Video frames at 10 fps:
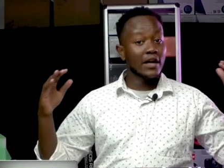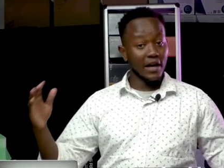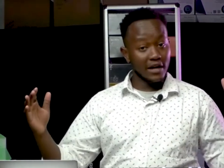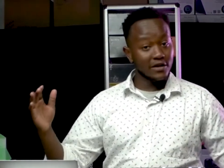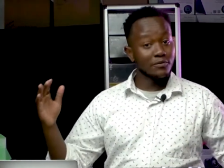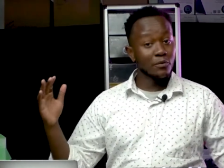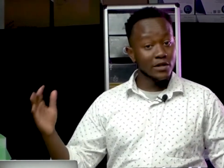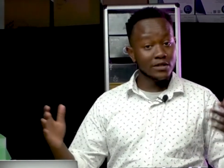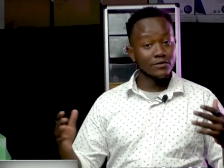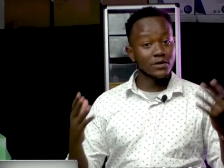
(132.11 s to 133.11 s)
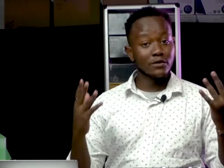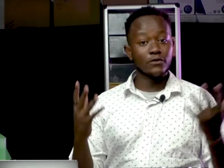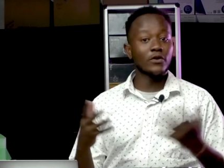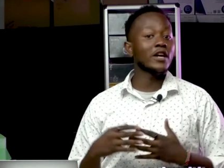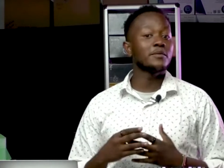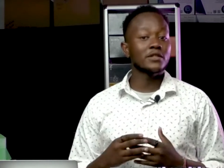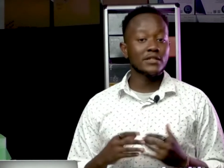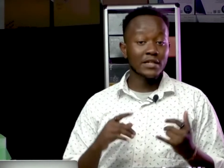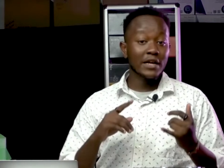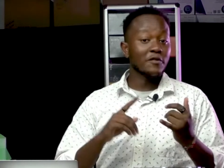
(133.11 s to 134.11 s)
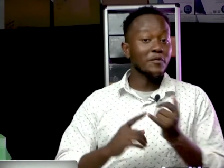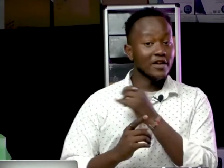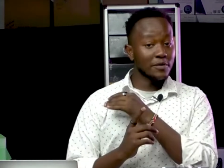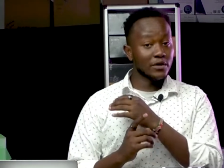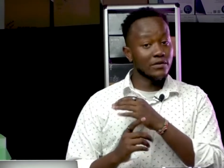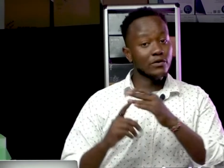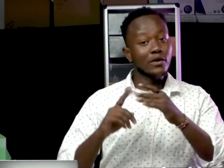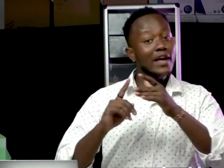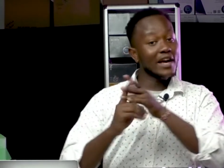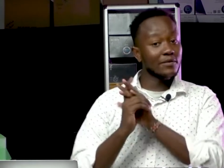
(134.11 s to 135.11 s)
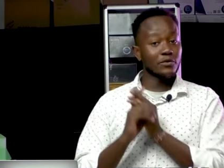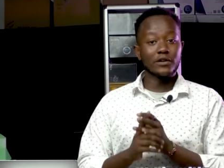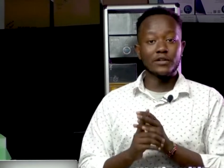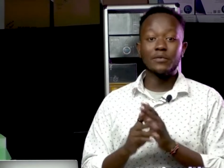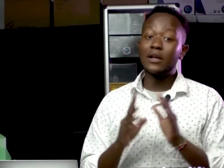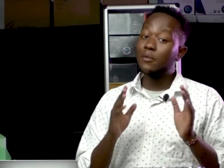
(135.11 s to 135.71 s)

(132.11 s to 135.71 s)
and multi-view with 4 cameras, media preview and program,